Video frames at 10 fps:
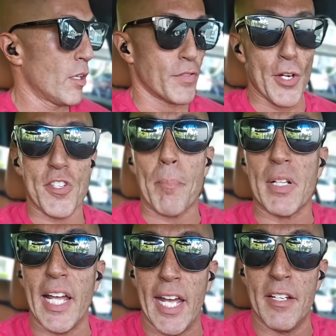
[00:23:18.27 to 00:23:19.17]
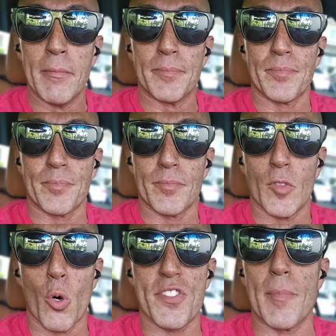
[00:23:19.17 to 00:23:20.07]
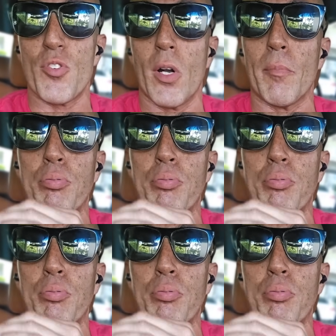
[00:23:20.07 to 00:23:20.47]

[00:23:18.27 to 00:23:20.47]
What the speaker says: there's a plan or some sort of